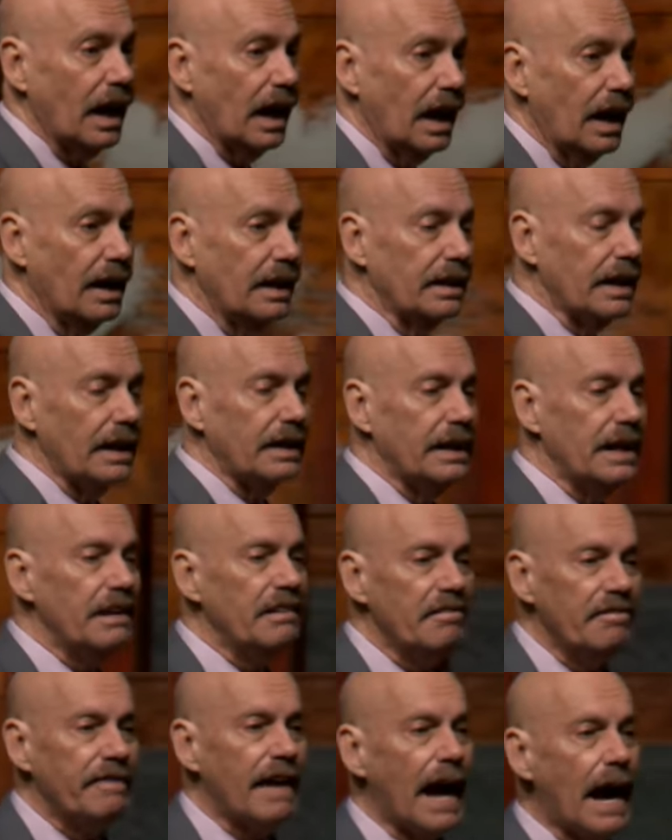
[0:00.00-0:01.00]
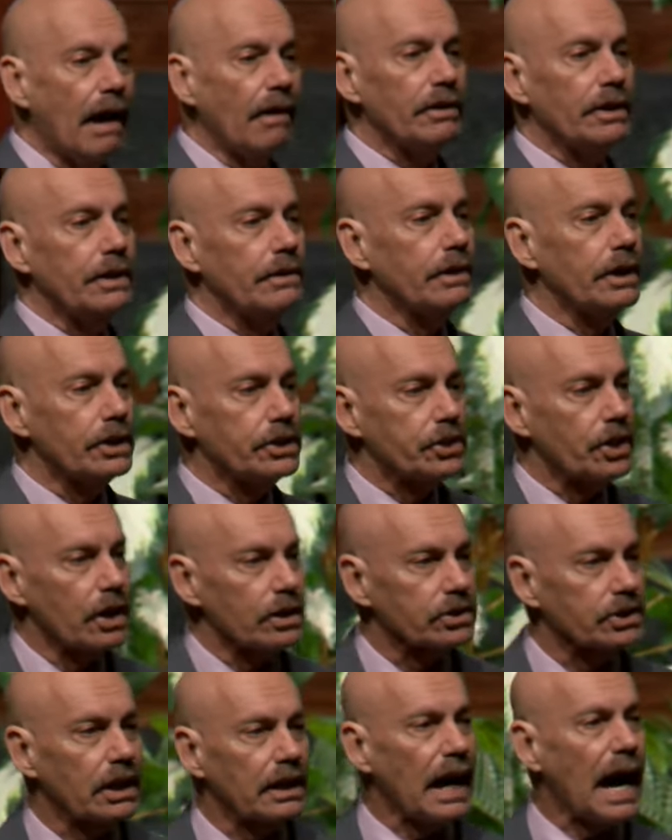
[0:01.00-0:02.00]
and they didn't value the
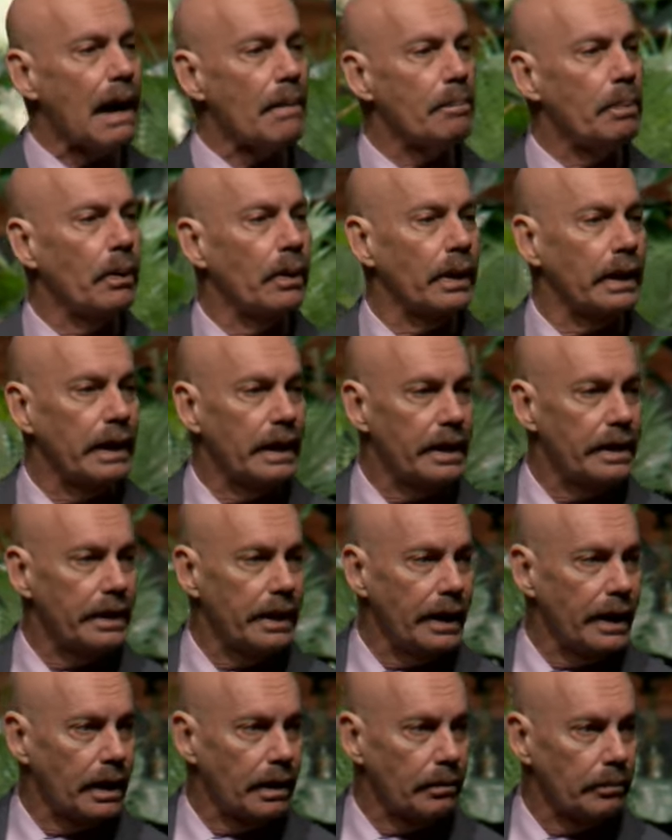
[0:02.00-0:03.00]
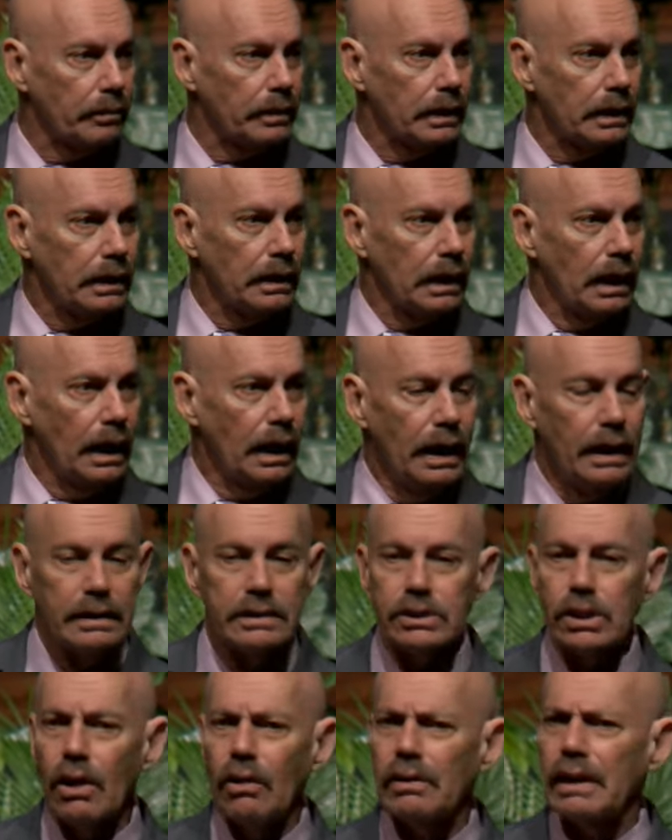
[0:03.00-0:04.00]
trust that I put in them. And
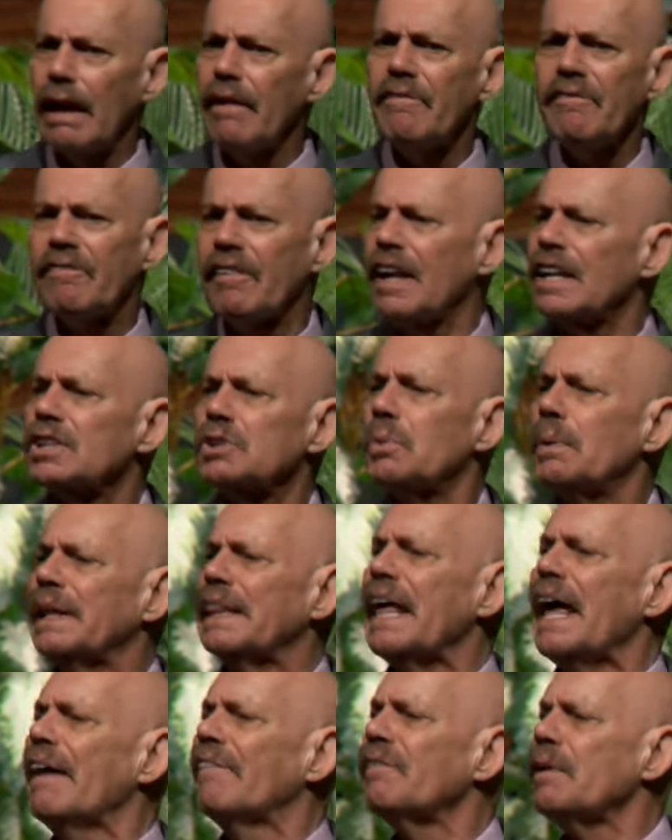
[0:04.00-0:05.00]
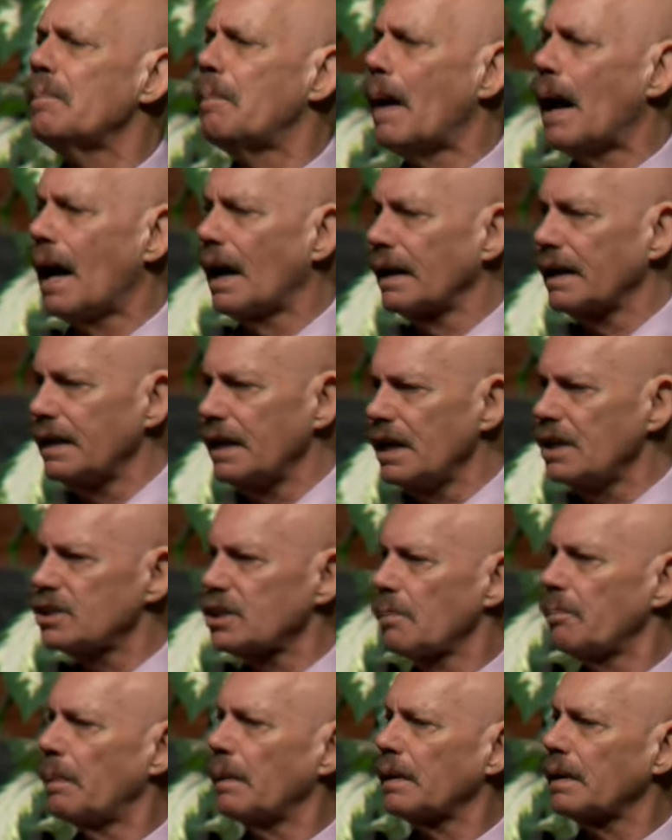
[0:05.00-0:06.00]
so they're friends with everybody. These
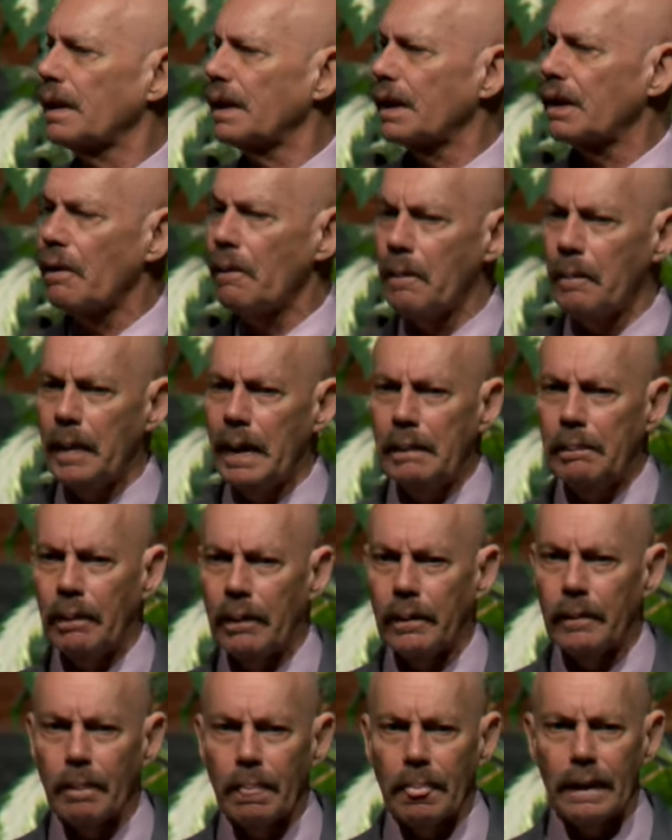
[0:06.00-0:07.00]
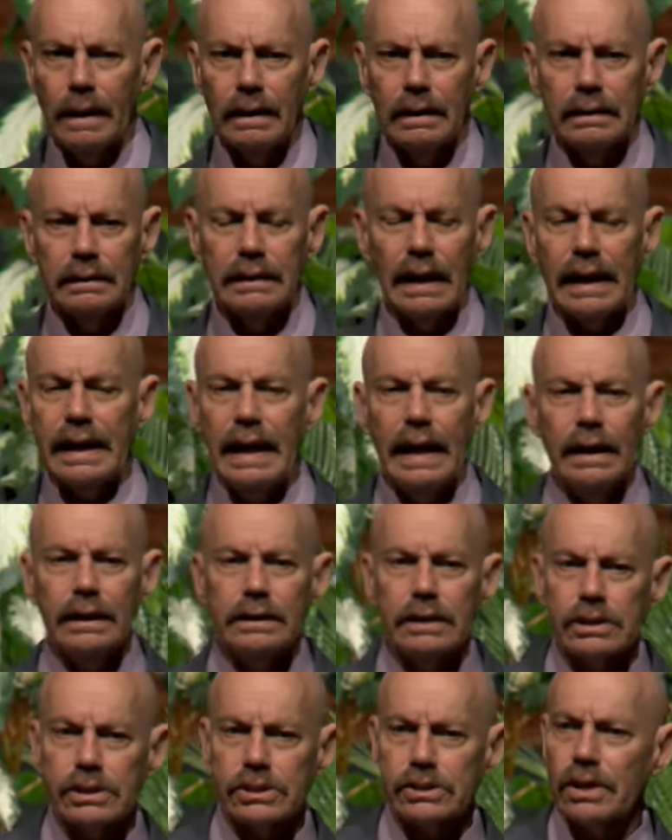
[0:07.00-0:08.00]
are political people. They can't
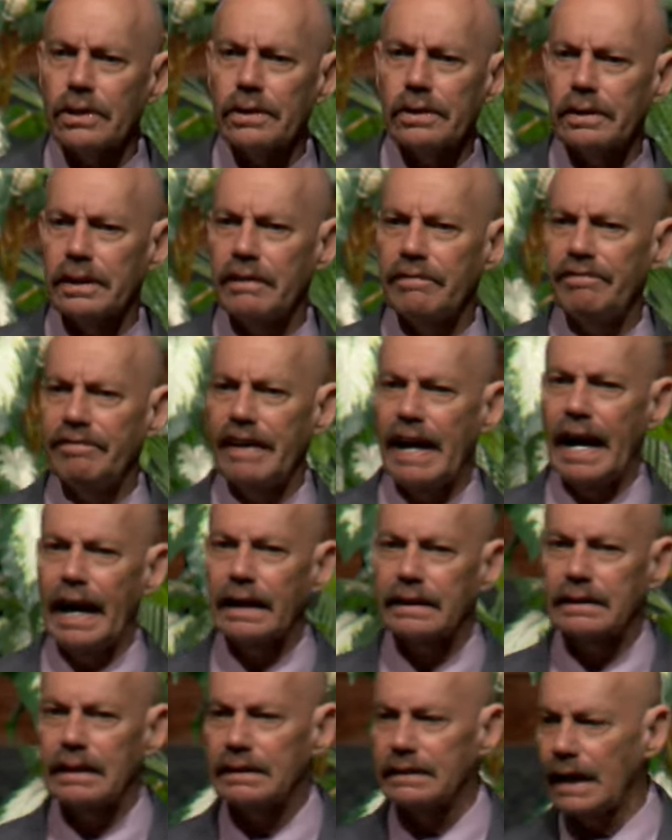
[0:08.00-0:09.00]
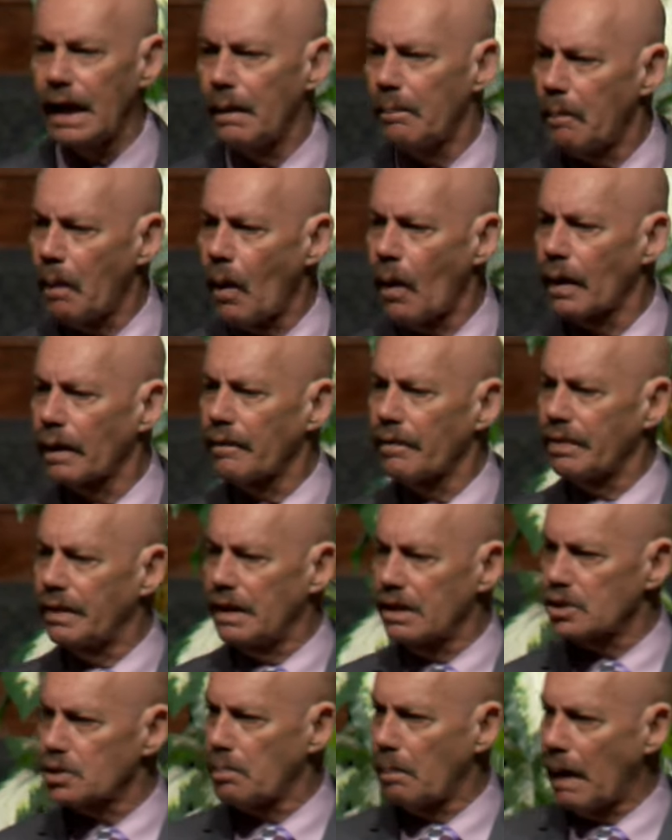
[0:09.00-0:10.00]
discern the fact that they're part of
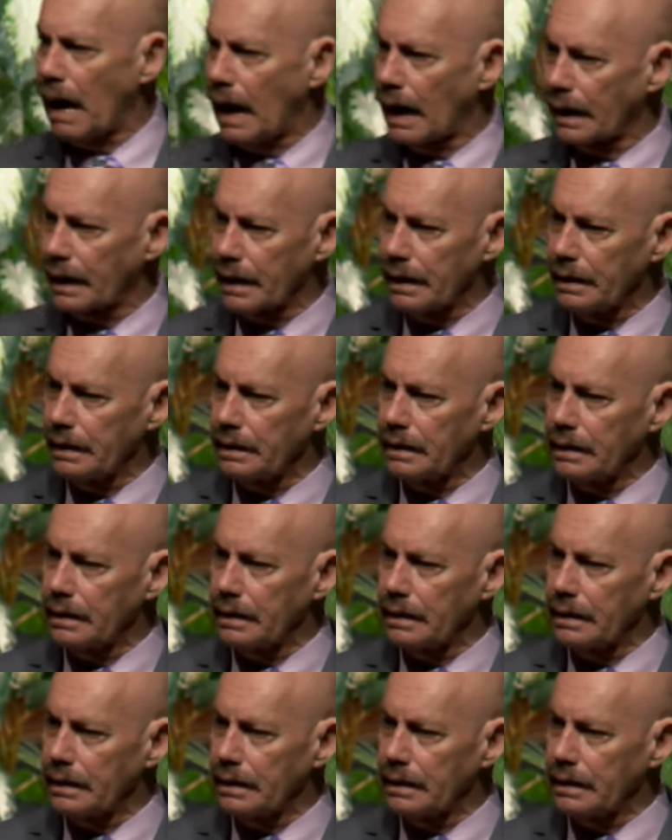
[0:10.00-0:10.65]
this body